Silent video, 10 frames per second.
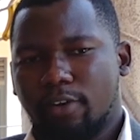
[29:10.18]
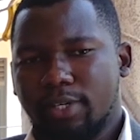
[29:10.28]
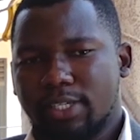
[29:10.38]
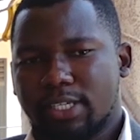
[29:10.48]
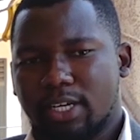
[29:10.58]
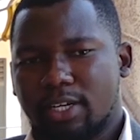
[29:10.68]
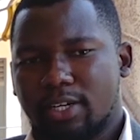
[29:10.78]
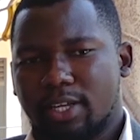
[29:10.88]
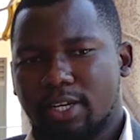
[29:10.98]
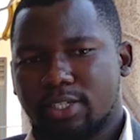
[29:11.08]
I have
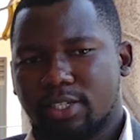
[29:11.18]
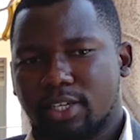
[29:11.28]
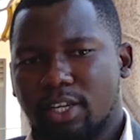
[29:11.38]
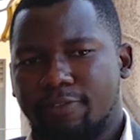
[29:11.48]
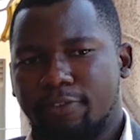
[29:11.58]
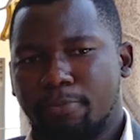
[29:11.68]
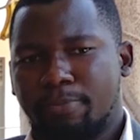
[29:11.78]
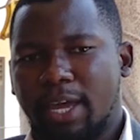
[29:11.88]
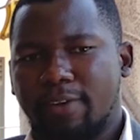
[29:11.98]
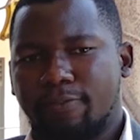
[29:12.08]
always said that
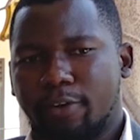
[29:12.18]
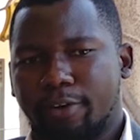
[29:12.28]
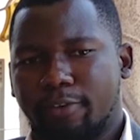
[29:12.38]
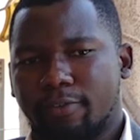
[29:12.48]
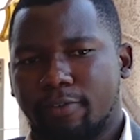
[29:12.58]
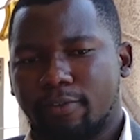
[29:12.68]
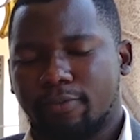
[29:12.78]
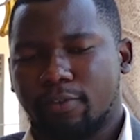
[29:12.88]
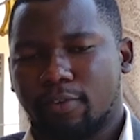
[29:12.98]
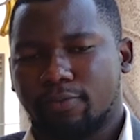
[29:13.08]
if you pay for
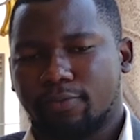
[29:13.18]
your